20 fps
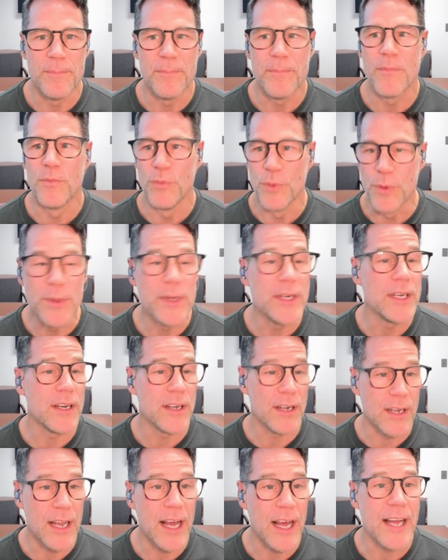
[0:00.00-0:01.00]
ruining a
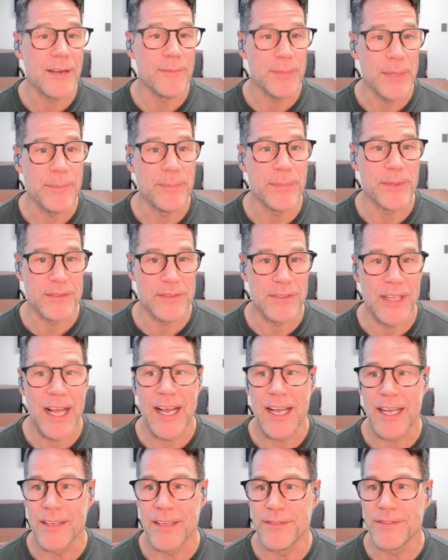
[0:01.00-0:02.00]
lot of people's
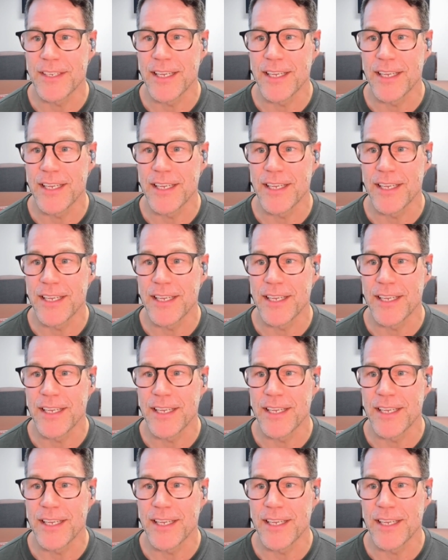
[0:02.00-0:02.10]
lives.